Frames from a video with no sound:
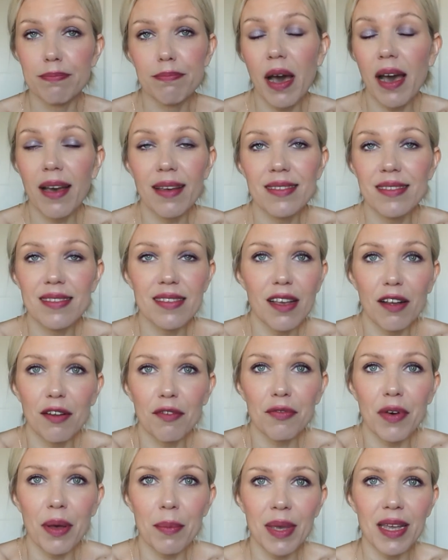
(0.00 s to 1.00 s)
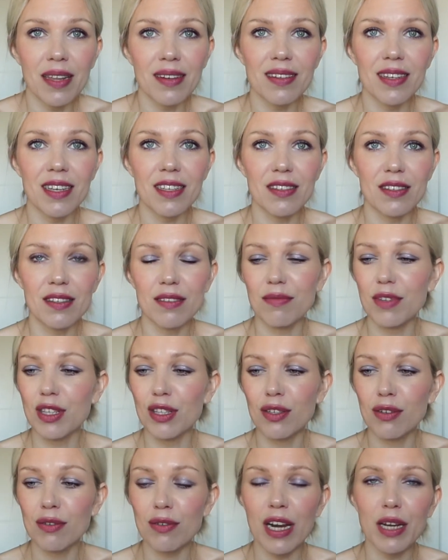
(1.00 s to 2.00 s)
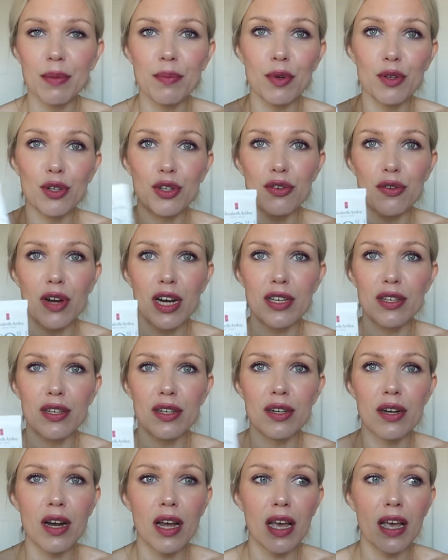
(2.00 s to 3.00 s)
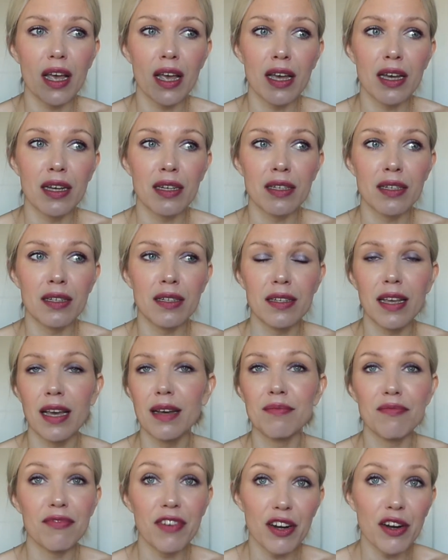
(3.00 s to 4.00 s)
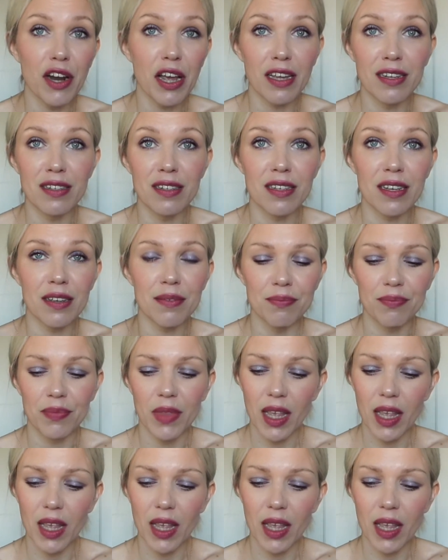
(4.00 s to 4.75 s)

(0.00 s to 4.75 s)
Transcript: by itself. I mean, it's great moisturizer and yeah, very handy.